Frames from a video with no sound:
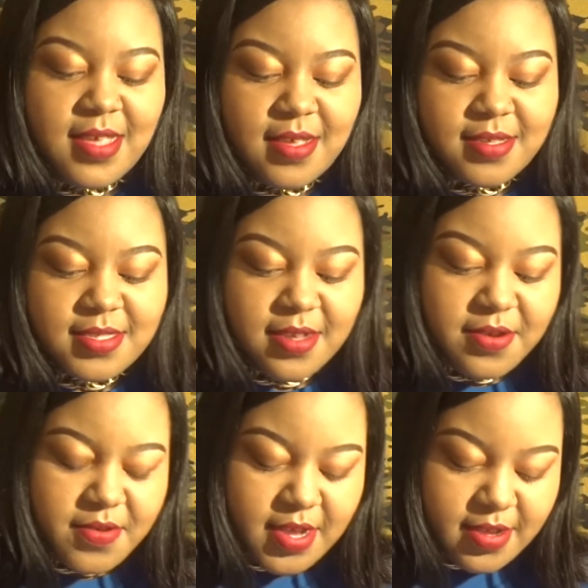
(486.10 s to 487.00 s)

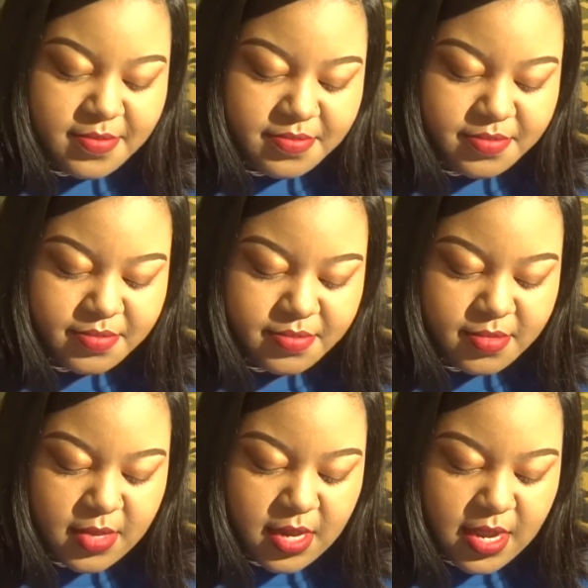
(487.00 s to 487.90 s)
So, um,
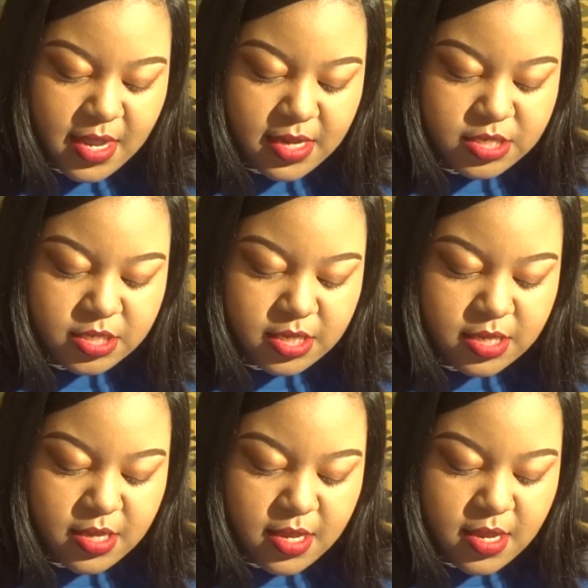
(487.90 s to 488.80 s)
and I
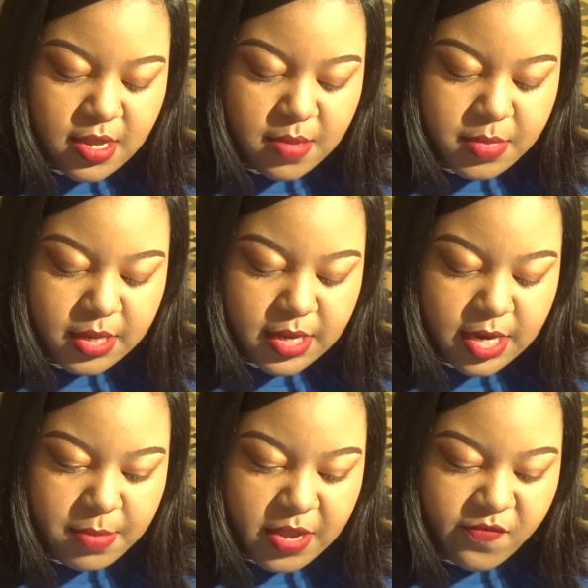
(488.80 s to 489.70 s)
actually I'm looking down
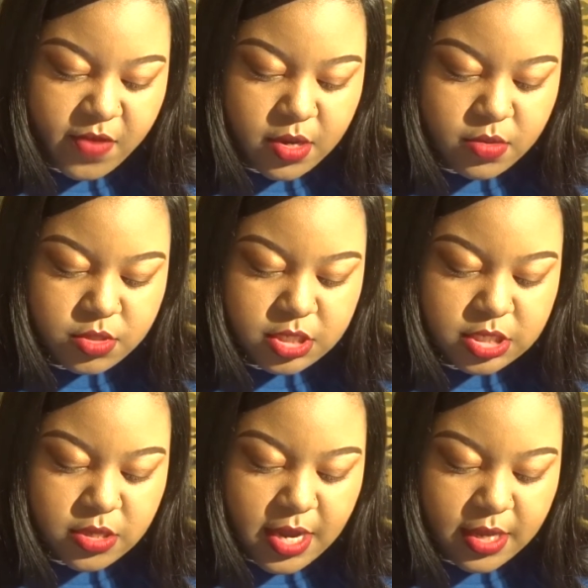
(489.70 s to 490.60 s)
at my phone just
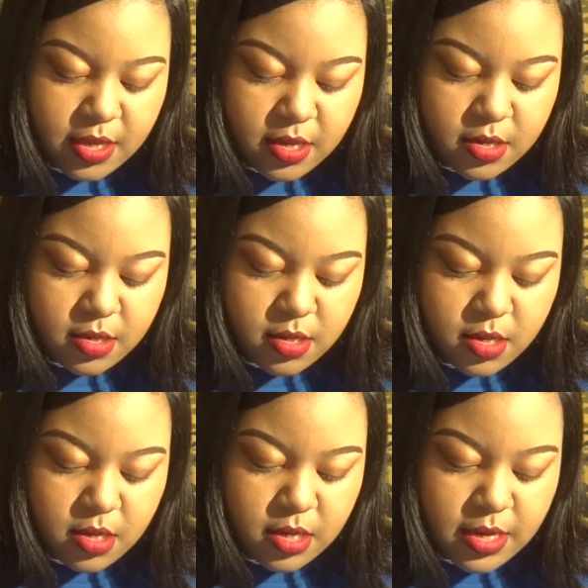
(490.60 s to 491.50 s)
so I can
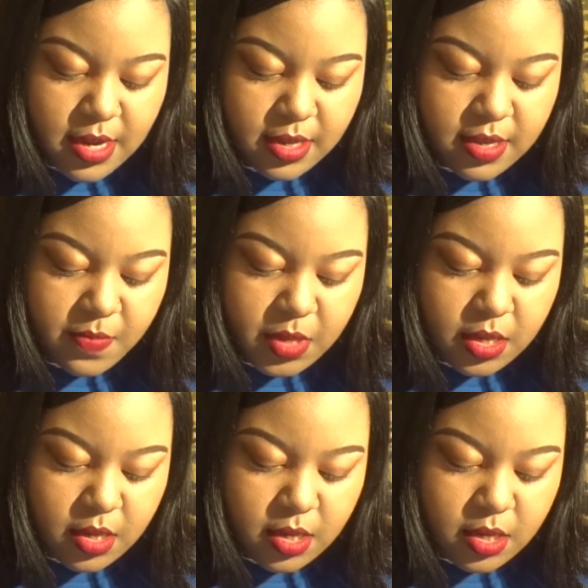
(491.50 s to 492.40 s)
not give
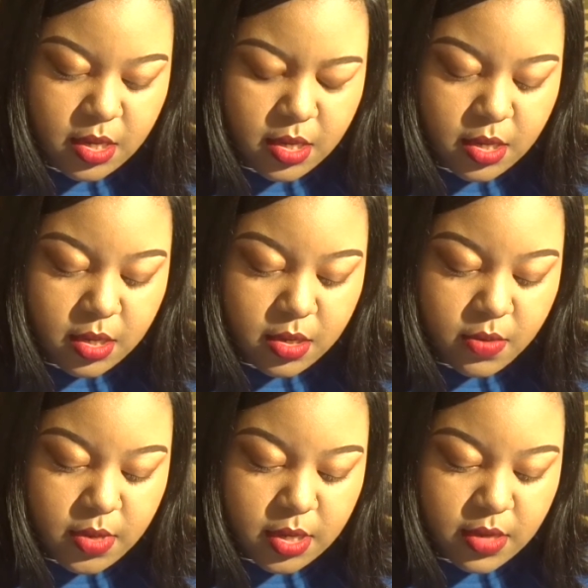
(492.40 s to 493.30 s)
any
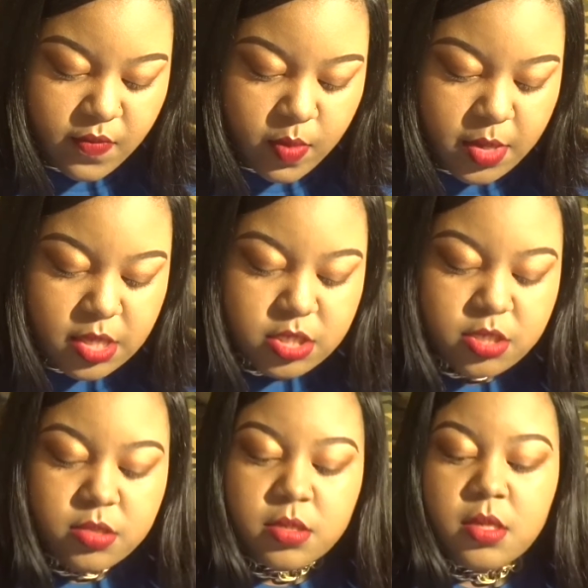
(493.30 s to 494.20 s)
incorrect
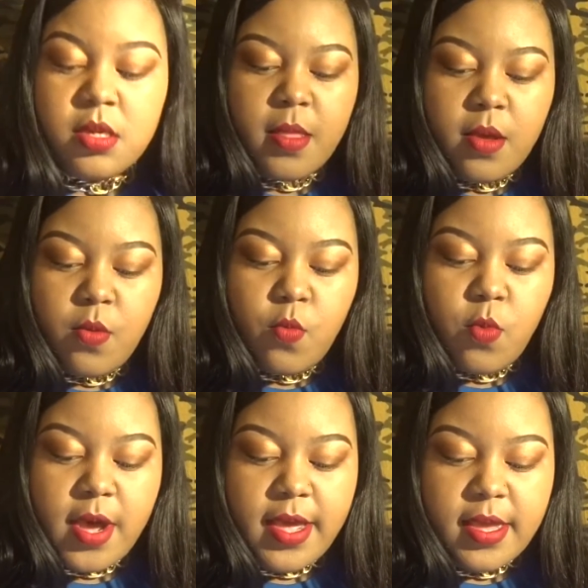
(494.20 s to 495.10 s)
information.
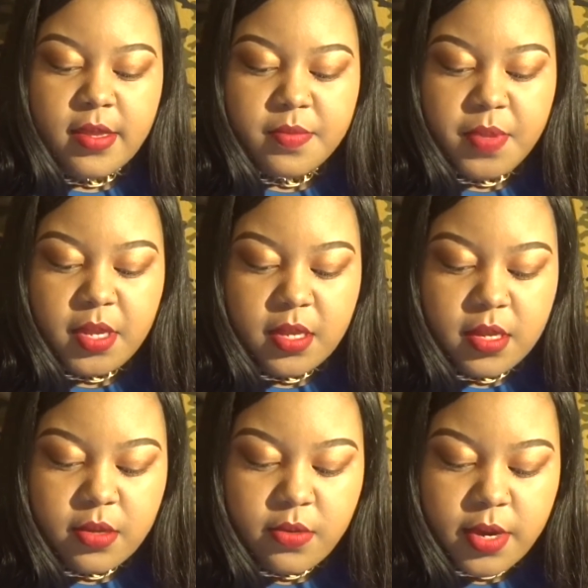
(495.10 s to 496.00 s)
White, pink,
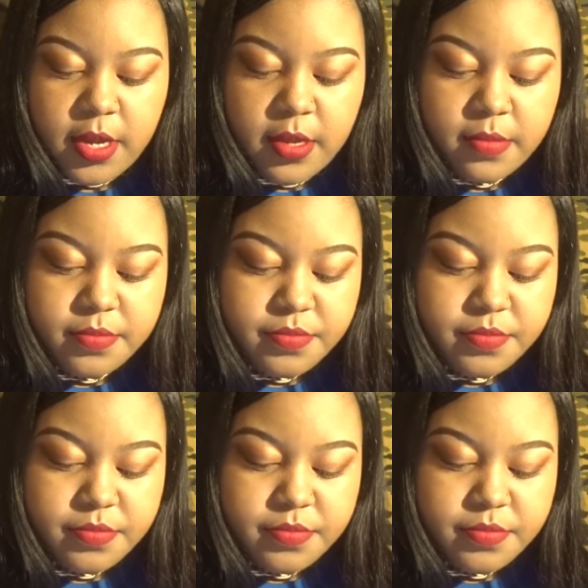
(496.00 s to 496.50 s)
and gray.